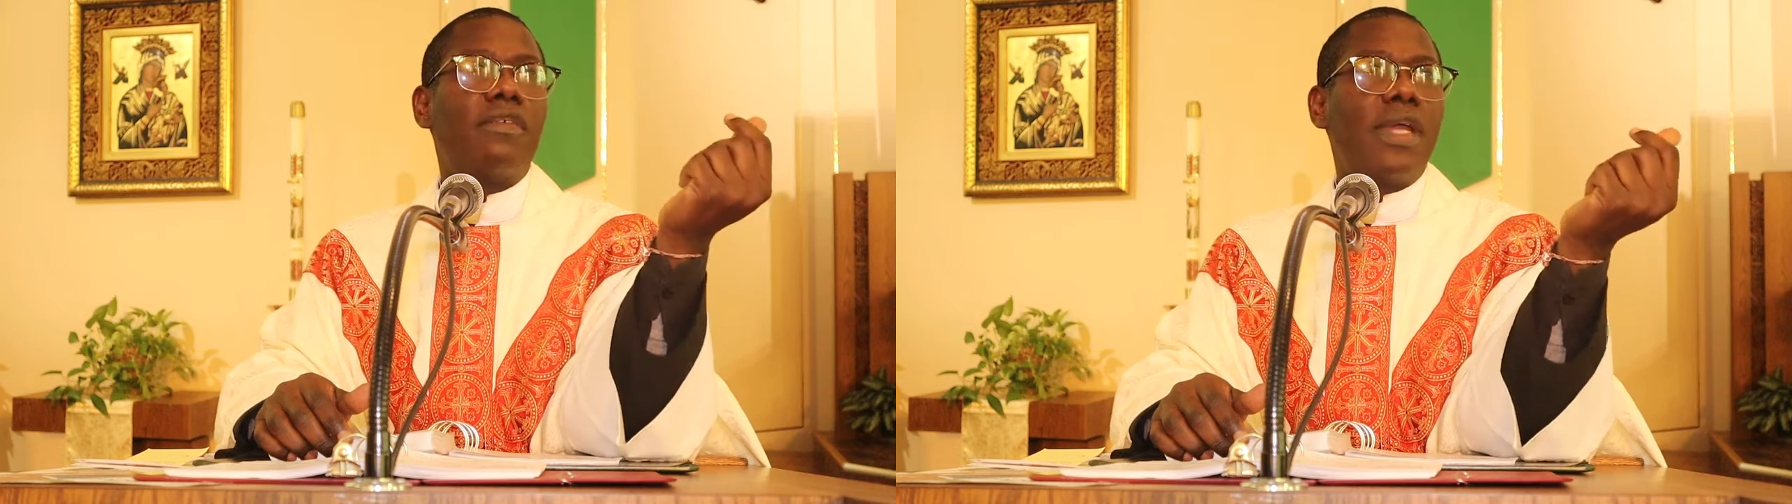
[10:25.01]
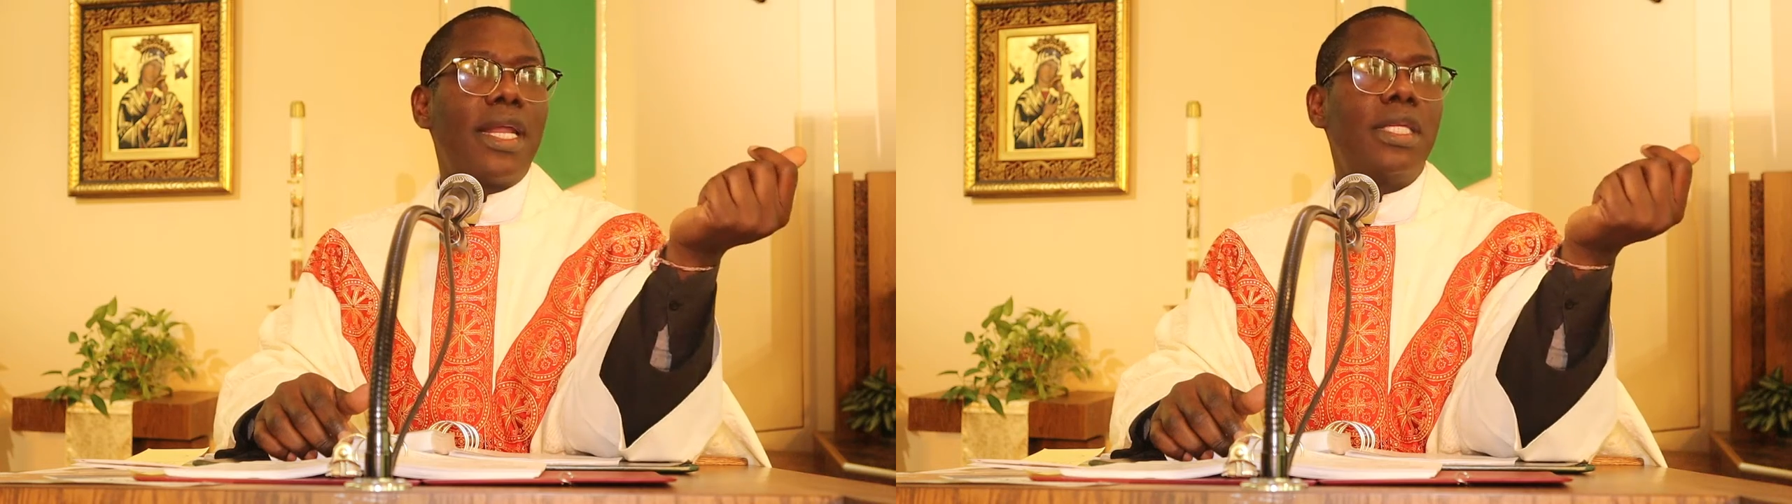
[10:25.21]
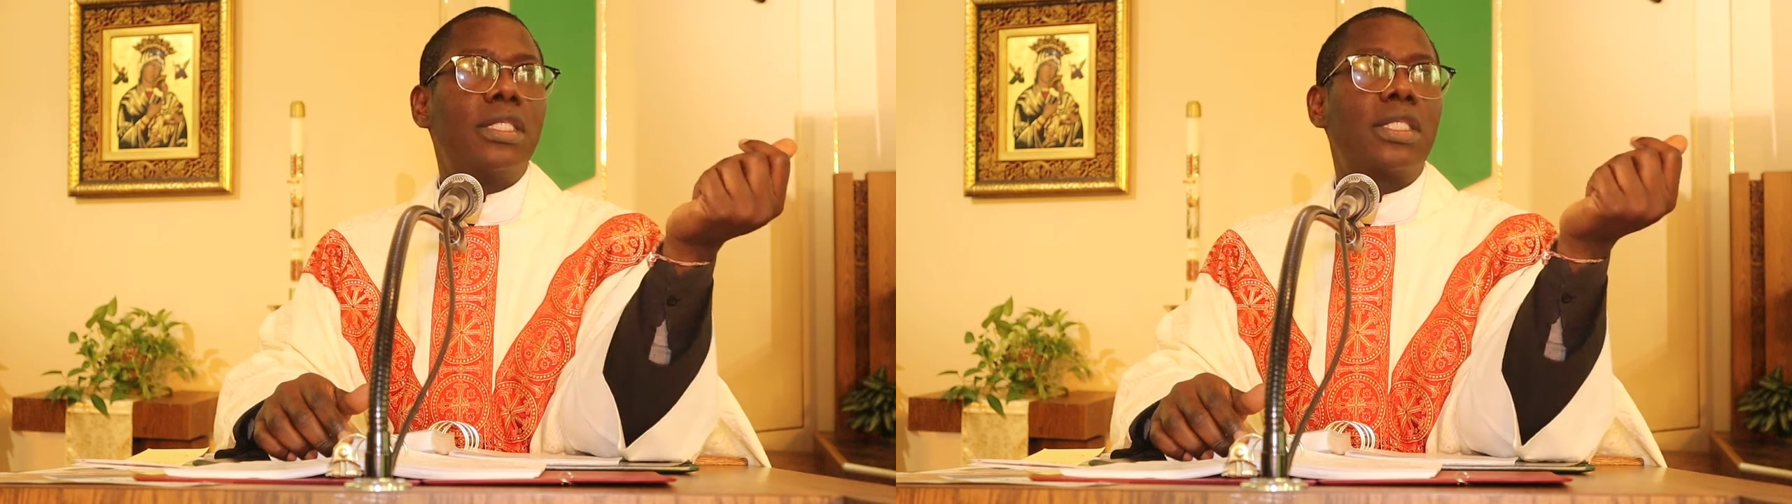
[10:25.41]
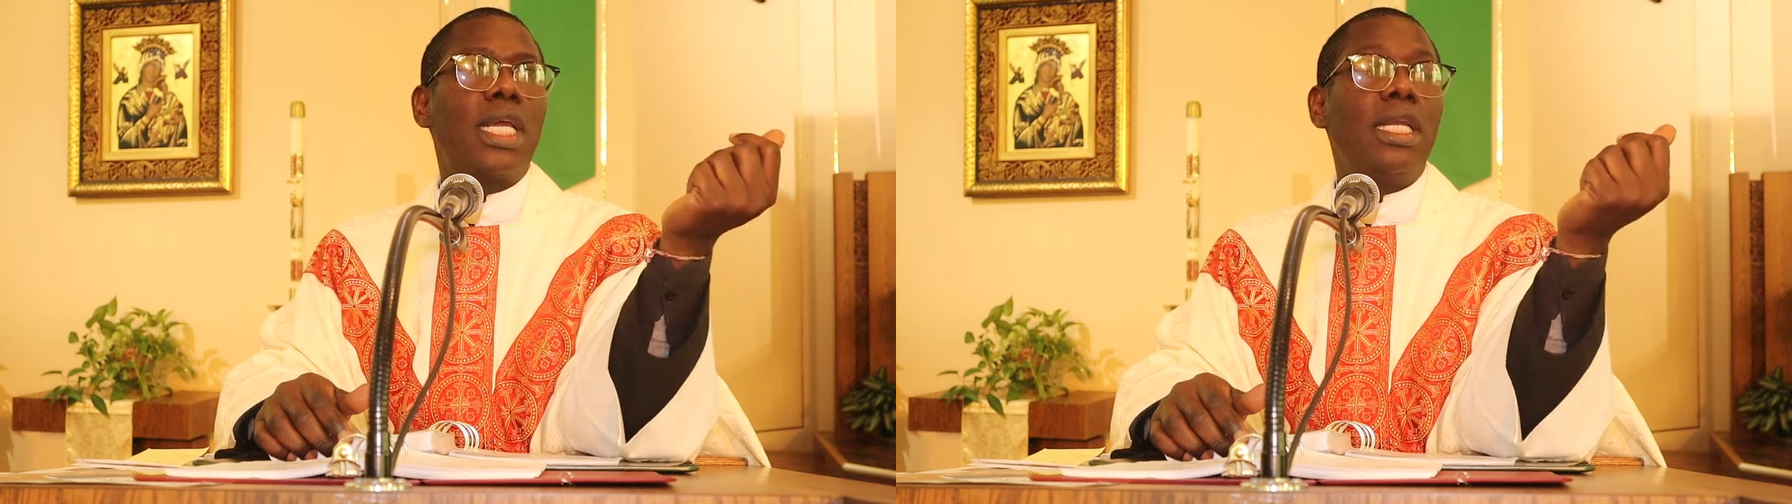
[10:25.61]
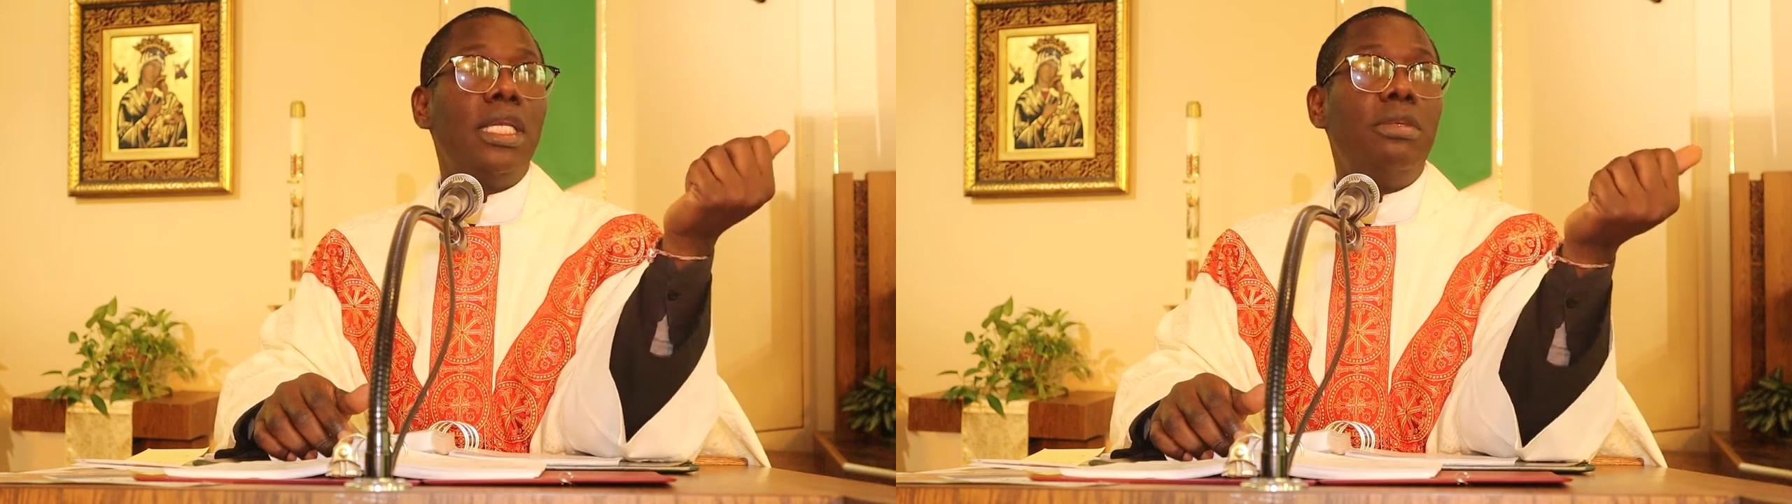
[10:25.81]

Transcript: Afghanistan,